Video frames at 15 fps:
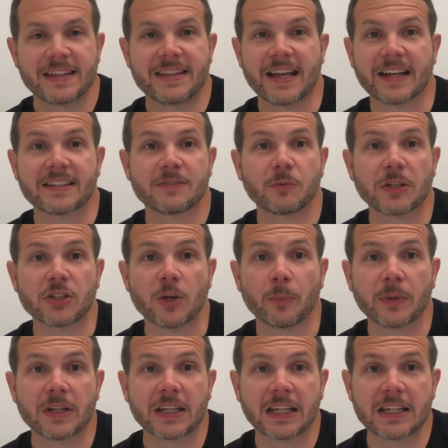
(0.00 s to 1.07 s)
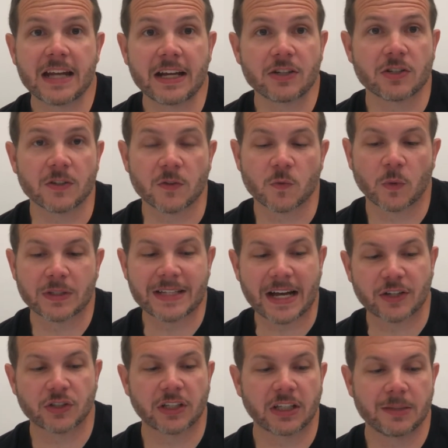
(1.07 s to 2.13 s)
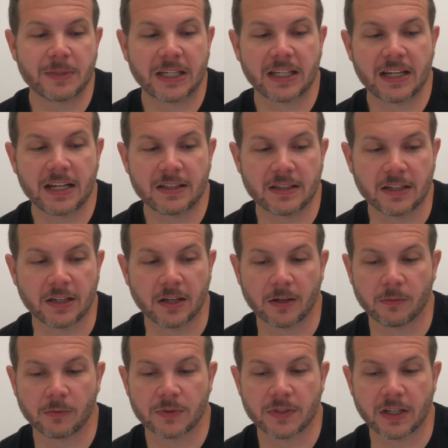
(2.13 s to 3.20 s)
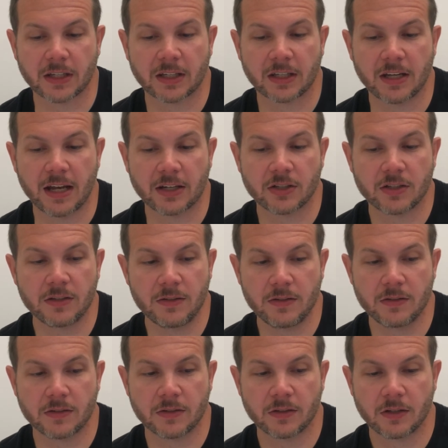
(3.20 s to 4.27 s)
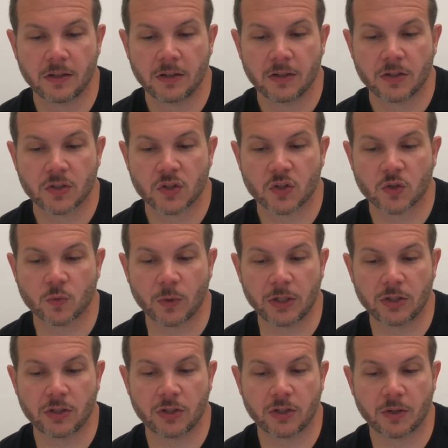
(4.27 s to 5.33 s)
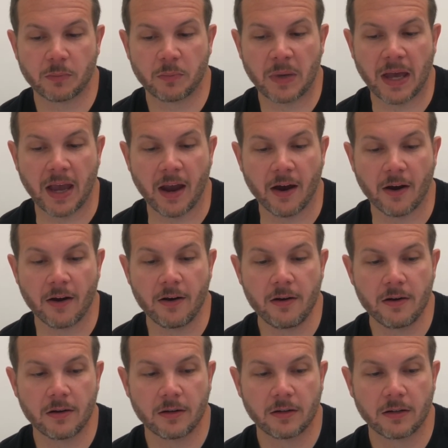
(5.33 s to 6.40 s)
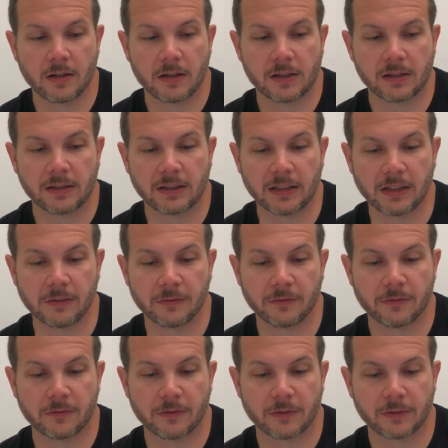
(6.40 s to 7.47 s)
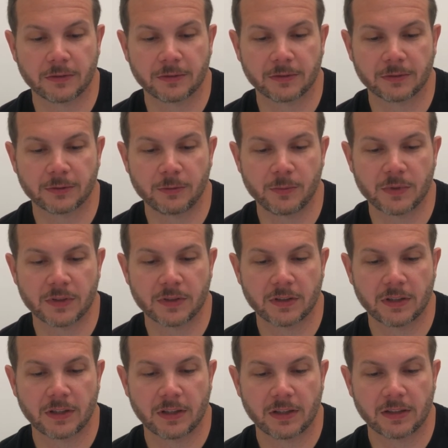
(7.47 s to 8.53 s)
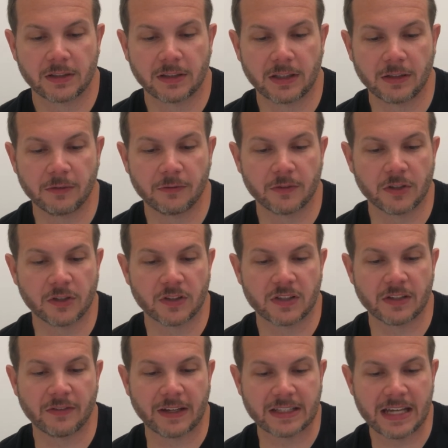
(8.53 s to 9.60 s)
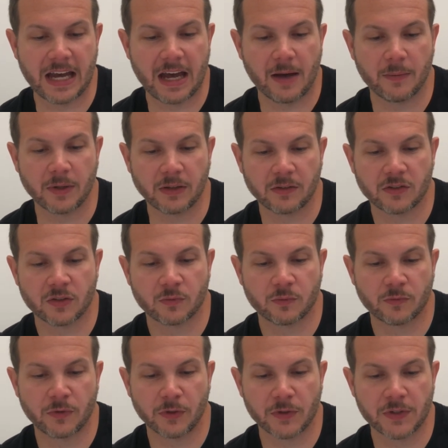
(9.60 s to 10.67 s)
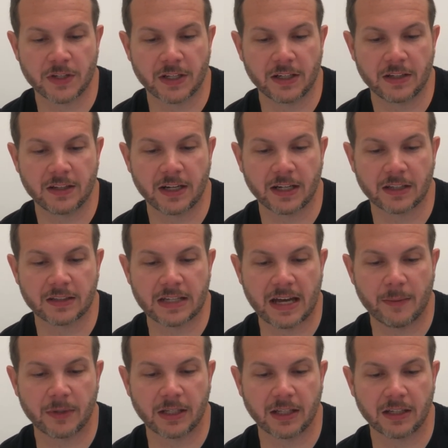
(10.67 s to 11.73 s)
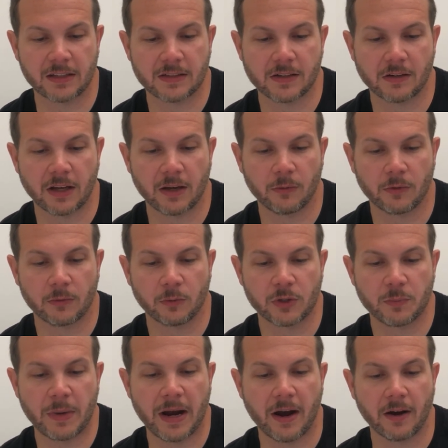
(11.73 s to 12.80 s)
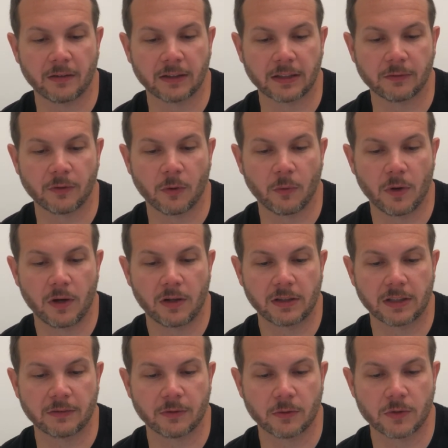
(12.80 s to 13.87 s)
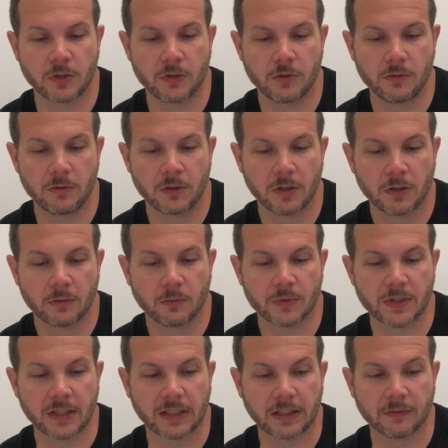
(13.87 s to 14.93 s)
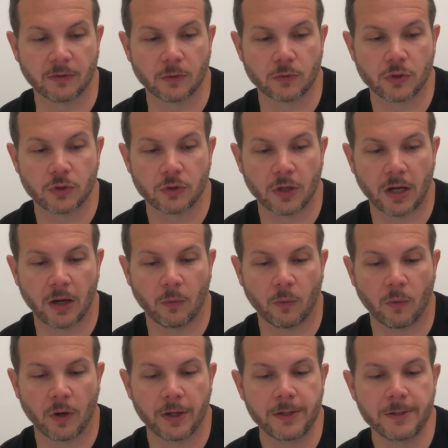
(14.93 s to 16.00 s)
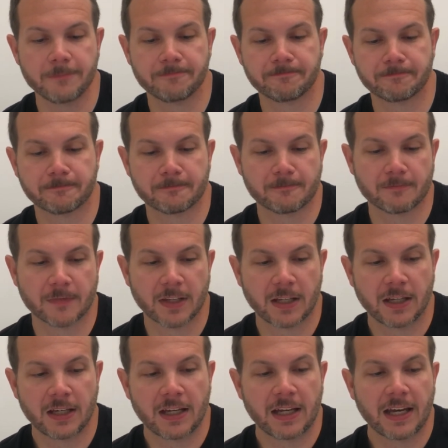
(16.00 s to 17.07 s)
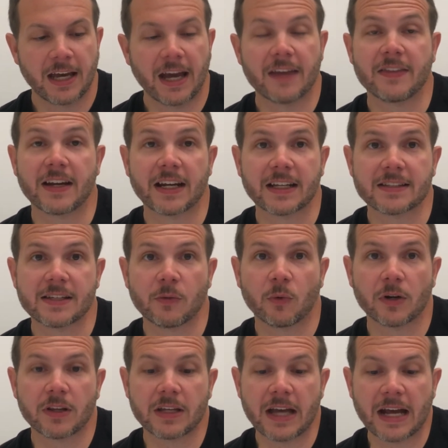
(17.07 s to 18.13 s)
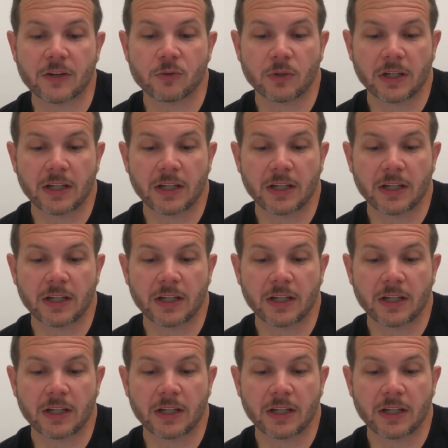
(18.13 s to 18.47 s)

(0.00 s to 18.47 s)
Next, we jump into the connections. What's actually going to be connected here? We'll say connections, switch pair, leaf, leaf. And you can see if I tab, it fills in, and then I can tab it again and say, okay, well, which pair? Leaf 01, leaf 02. We'll say leaf 01. And then I can say, what are the actual